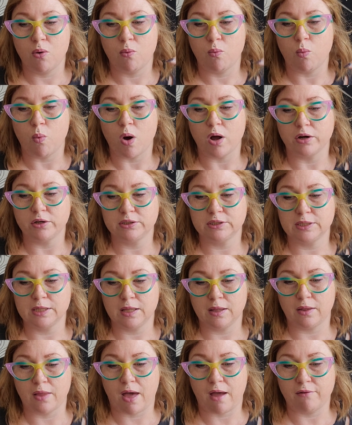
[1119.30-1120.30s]
water to the
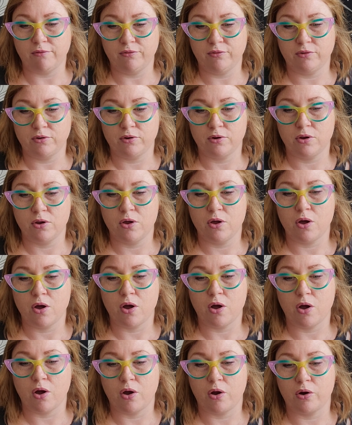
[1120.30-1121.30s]
left,
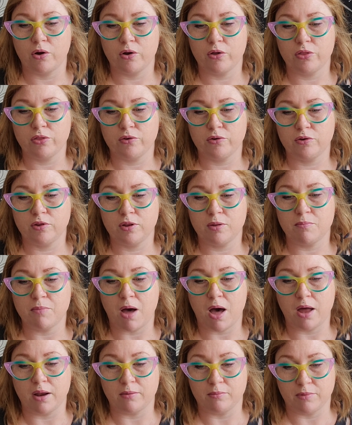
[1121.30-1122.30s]
earth to the
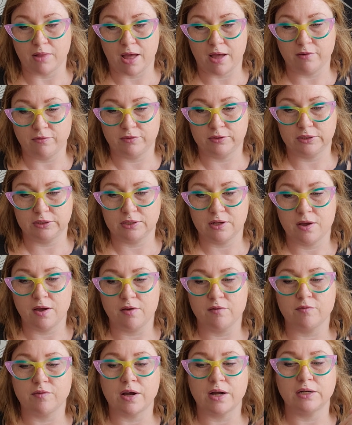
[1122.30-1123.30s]
bottom left,
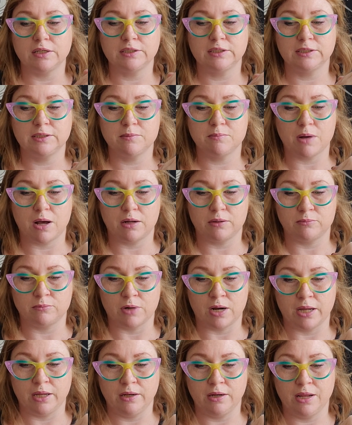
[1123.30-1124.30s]
fire to the bottom
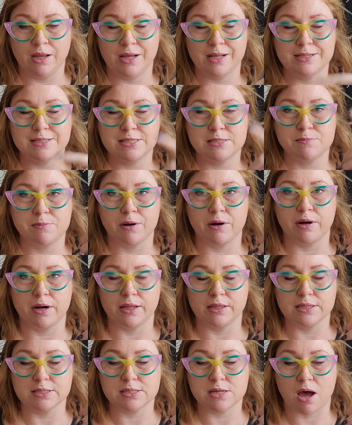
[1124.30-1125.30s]
right, and spirit
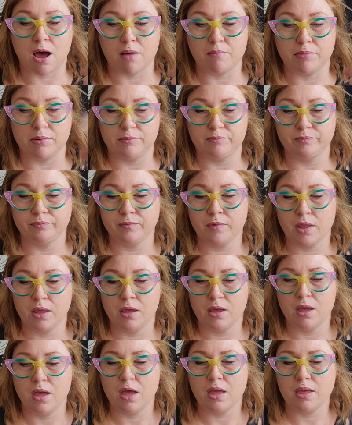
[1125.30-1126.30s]
at the top.
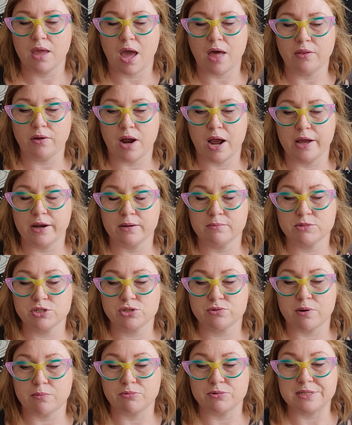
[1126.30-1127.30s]
Gather items to
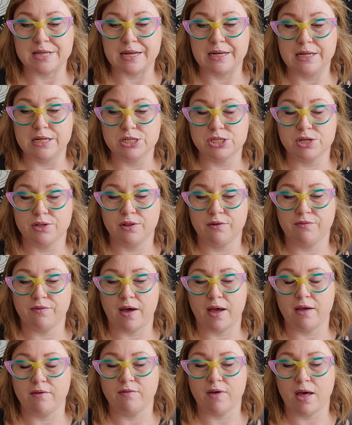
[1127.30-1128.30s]
represent each of the
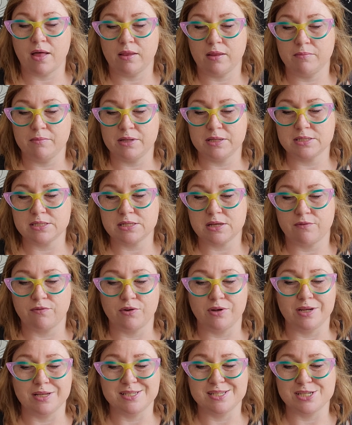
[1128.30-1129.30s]
five elements. If you
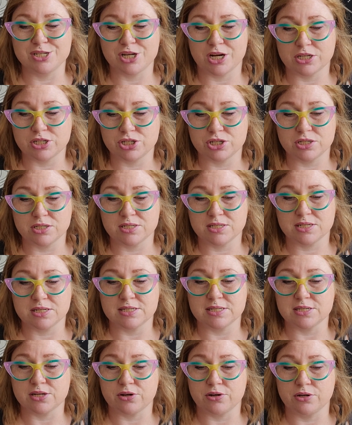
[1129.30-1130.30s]
need suggestions,
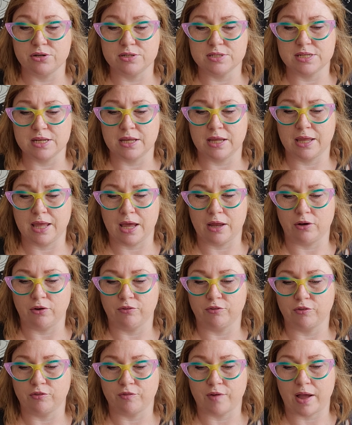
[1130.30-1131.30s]
consider using a candle
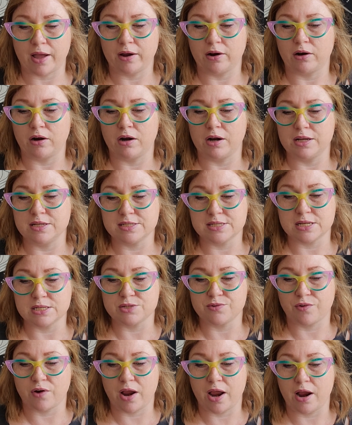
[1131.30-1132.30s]
for fire, incense
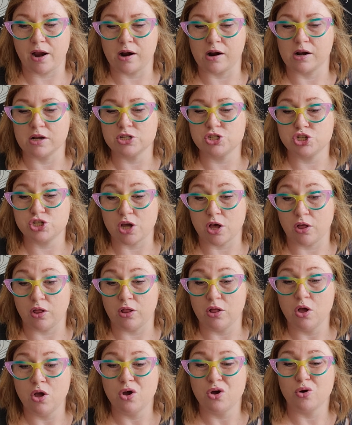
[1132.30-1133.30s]
for air, a shell
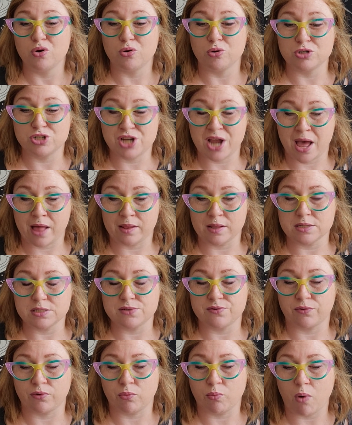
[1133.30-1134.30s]
or chalice
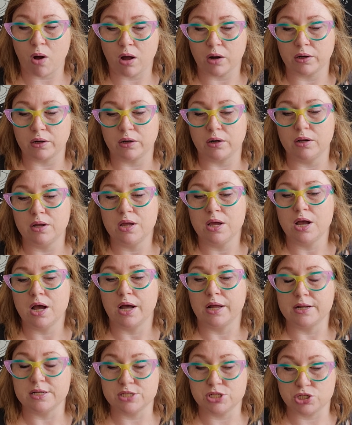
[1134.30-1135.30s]
for water,
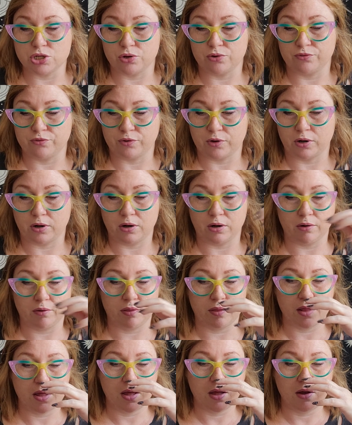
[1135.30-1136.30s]
and a stone for earth.
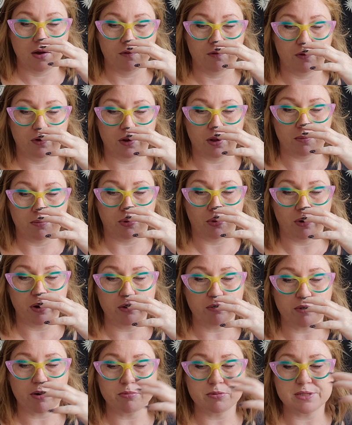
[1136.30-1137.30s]
For the
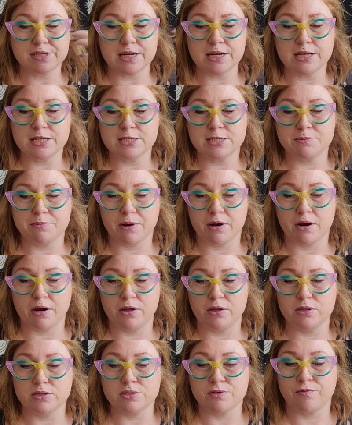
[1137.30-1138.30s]
point representing spirit,
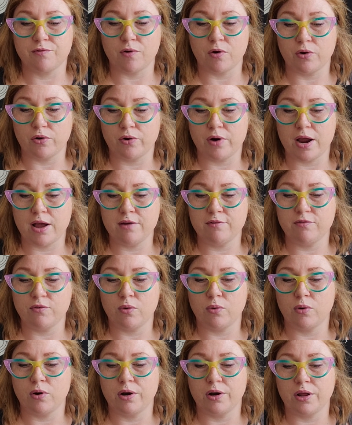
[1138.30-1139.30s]
use a photograph
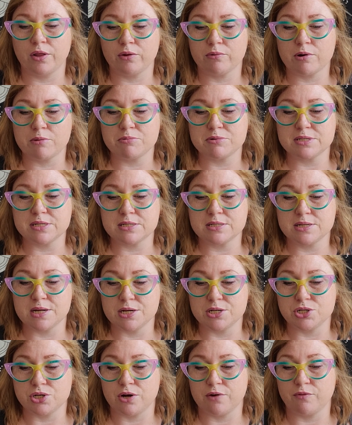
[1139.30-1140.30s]
or another
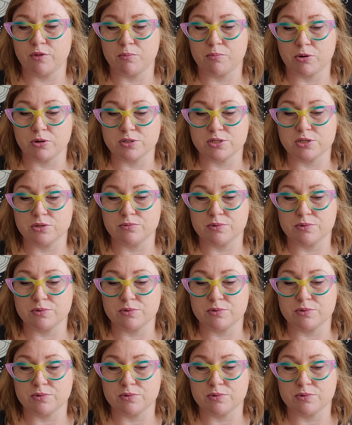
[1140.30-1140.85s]
representation of the person